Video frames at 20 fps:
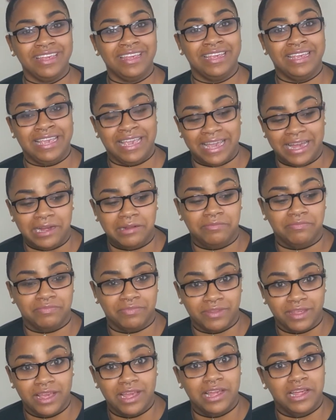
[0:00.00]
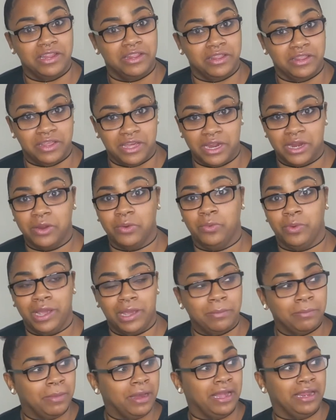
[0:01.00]
yeah, there
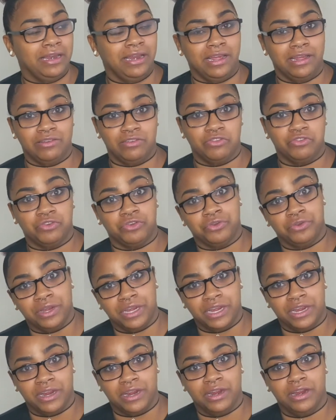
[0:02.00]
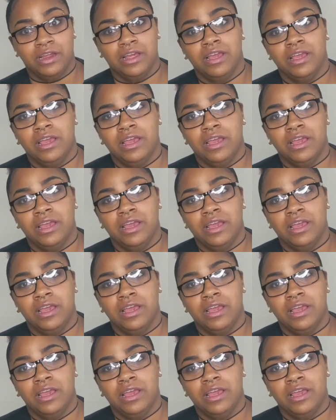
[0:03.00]
went my dance career